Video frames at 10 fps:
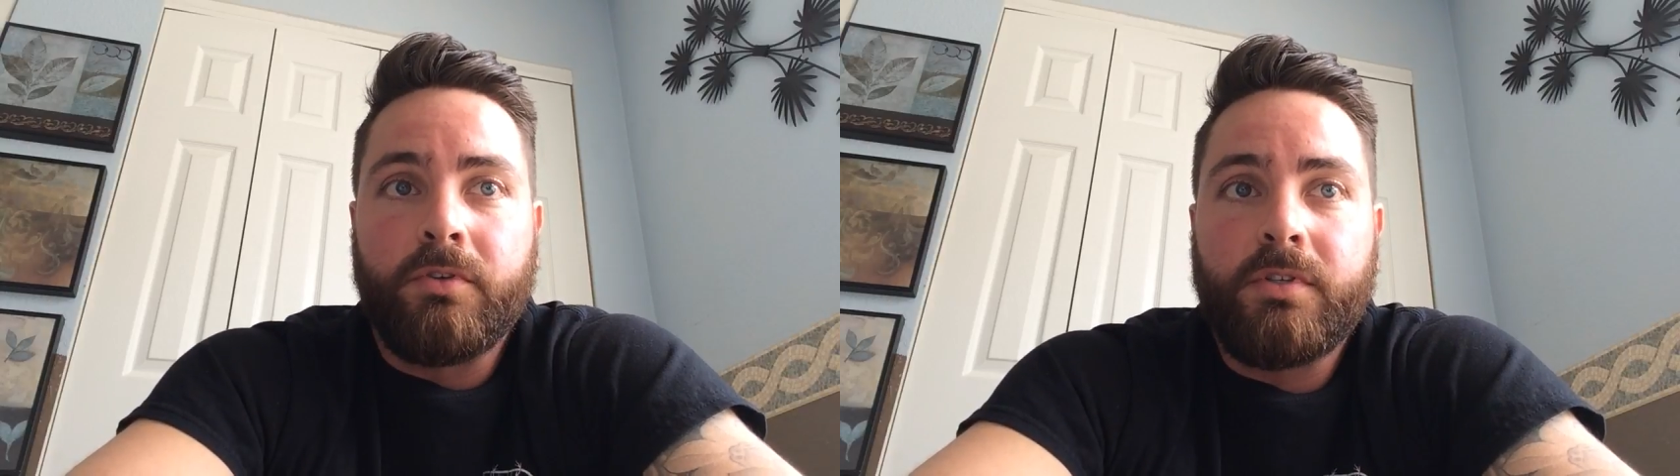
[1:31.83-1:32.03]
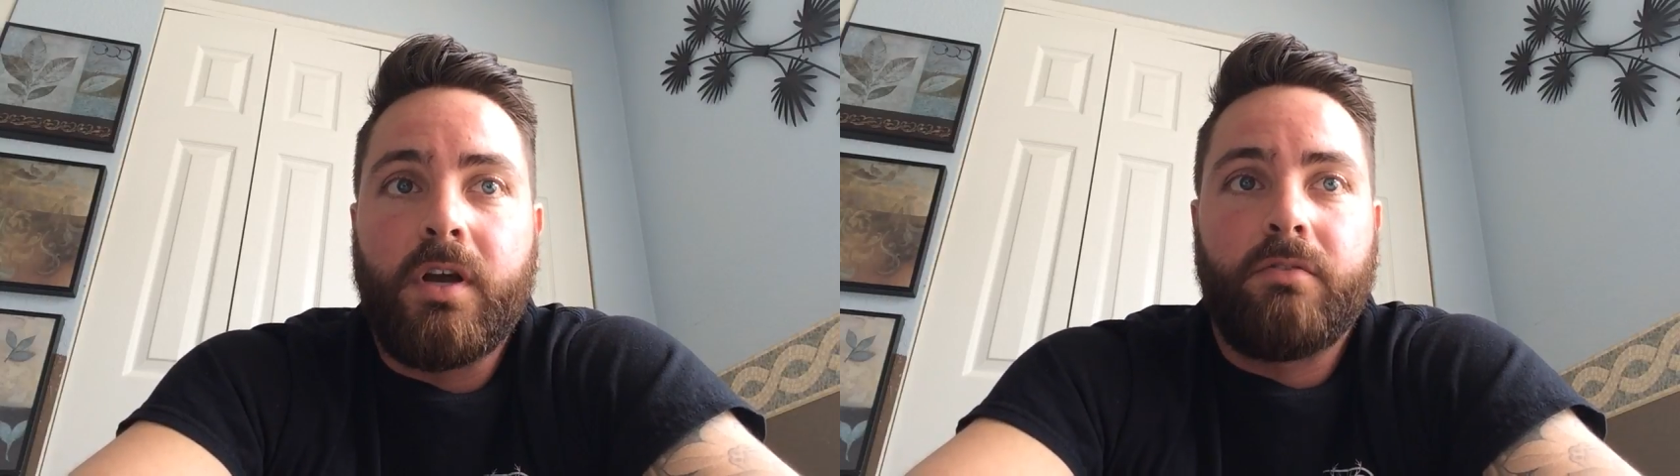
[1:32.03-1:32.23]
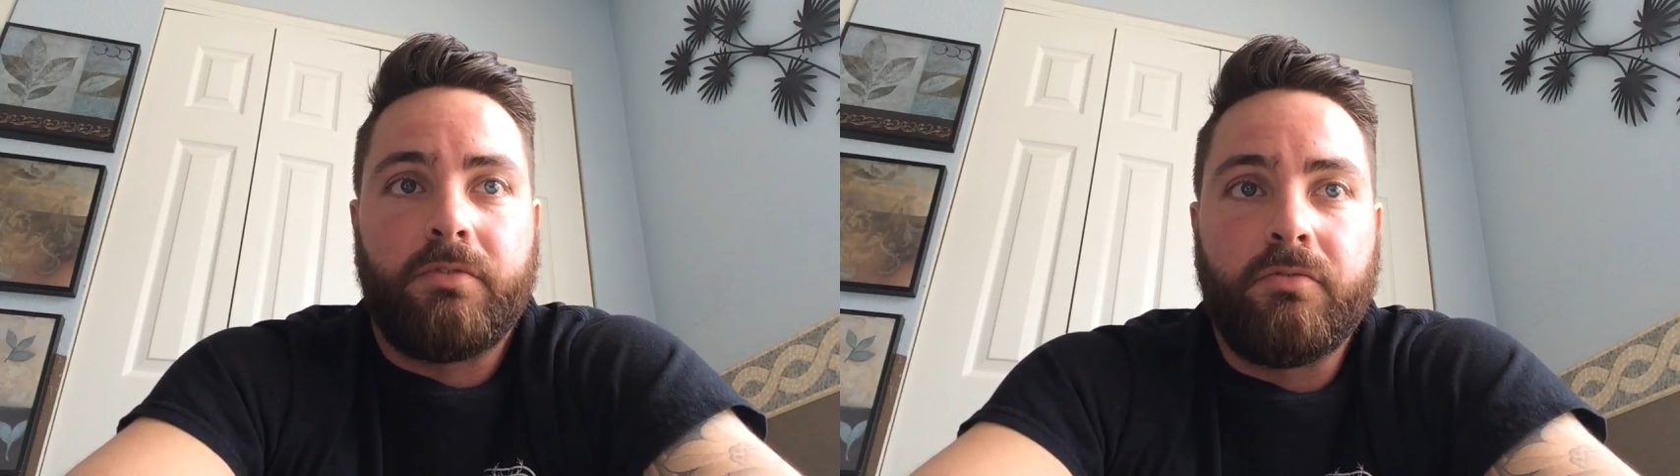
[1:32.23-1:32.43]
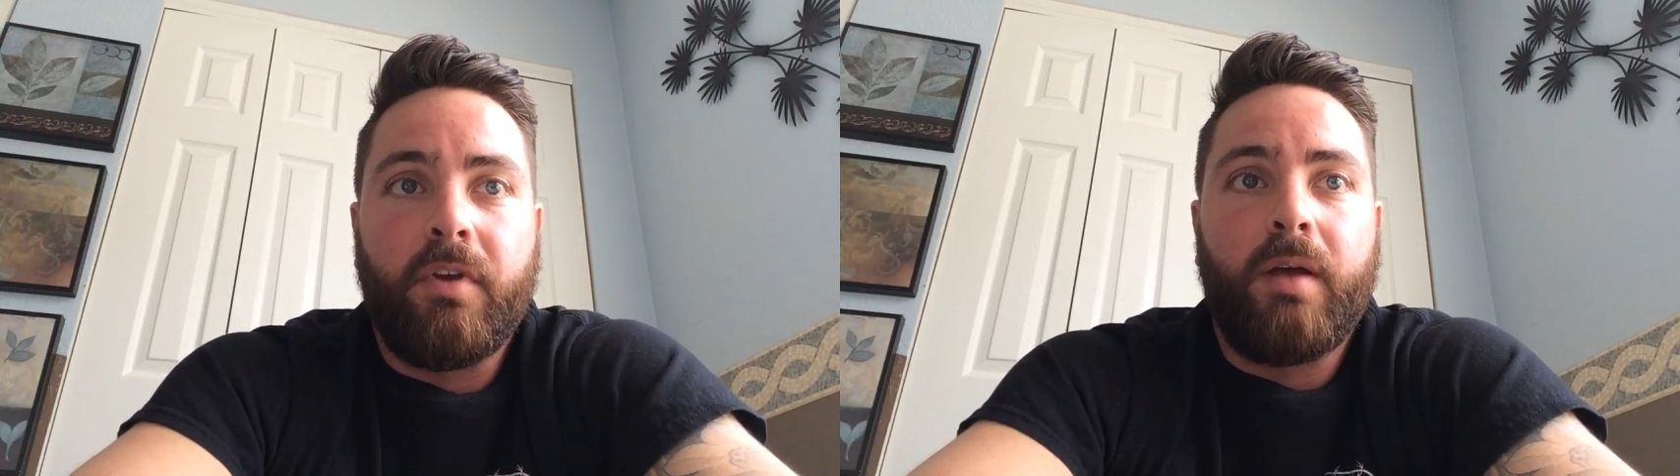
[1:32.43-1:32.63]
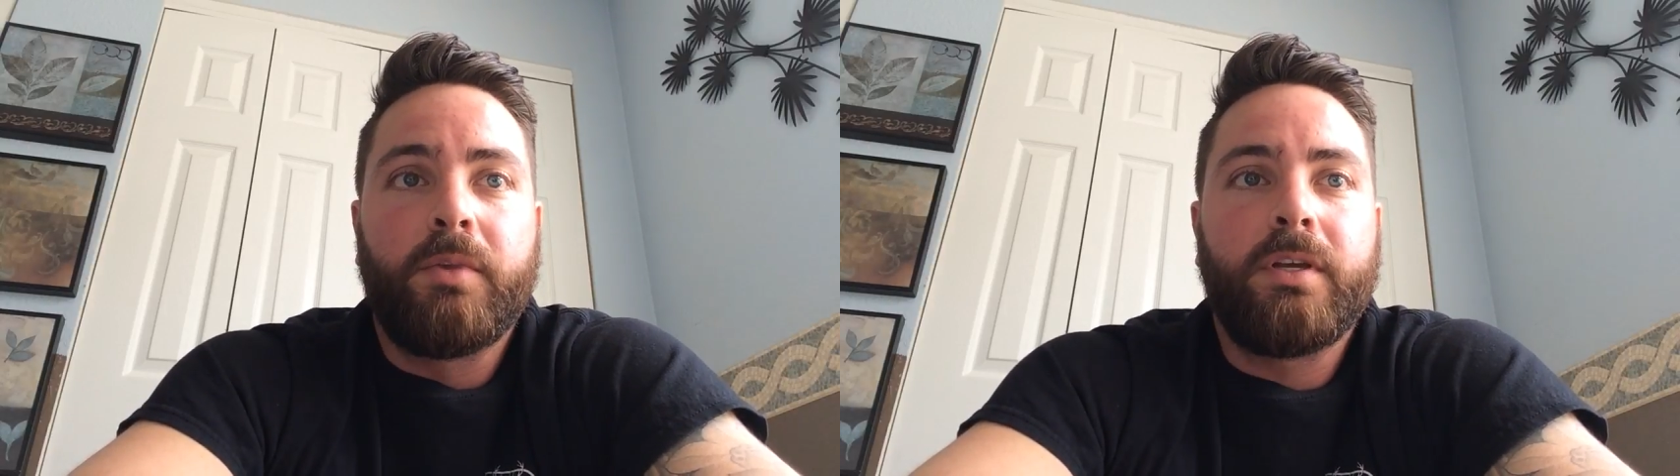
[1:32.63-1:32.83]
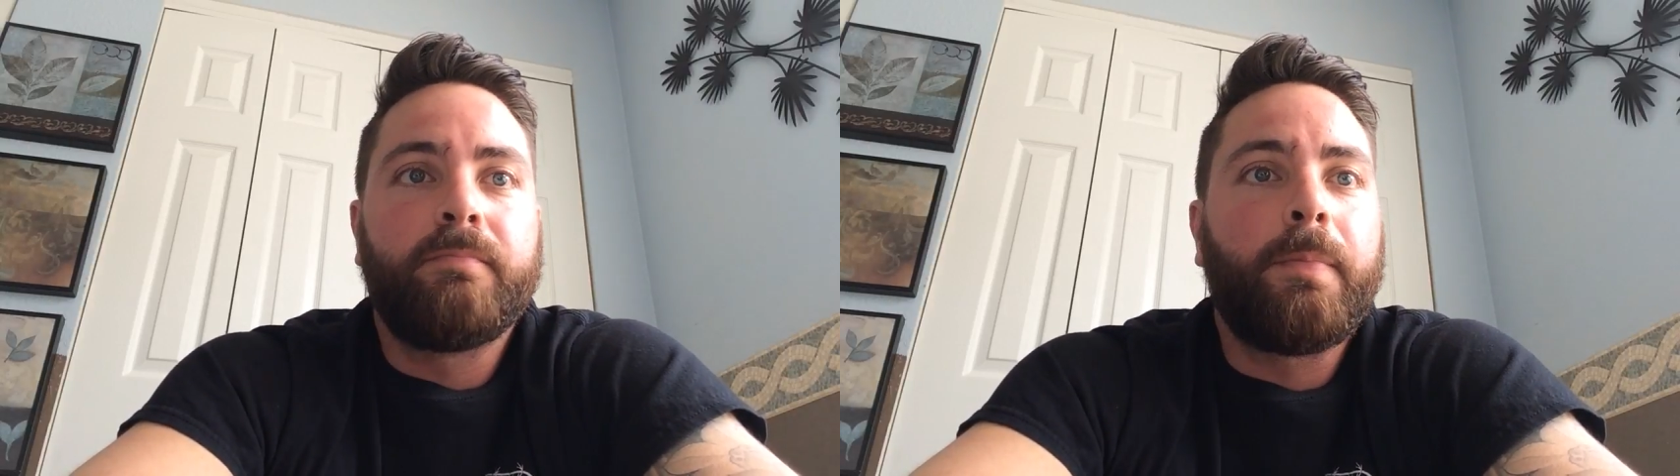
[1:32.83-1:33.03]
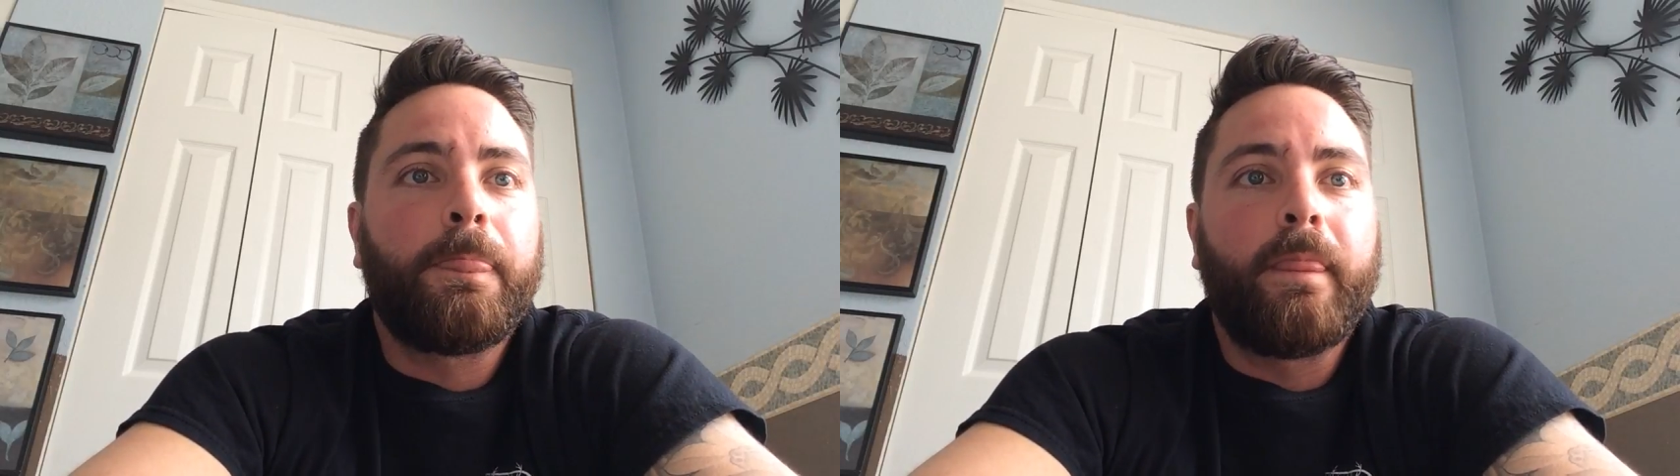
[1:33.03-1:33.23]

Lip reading: yourself, your family,